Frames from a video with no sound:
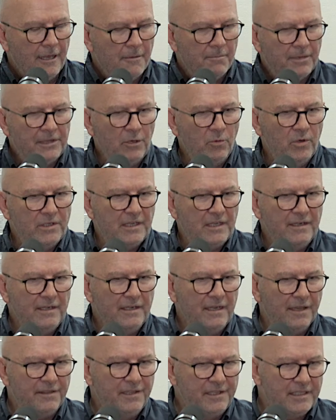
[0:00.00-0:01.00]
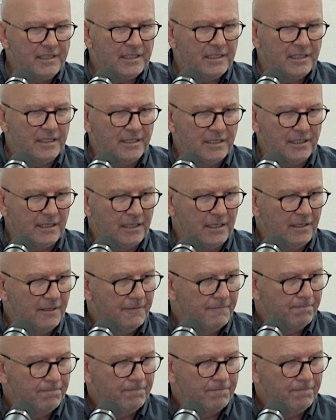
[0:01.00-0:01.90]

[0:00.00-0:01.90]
But there was another city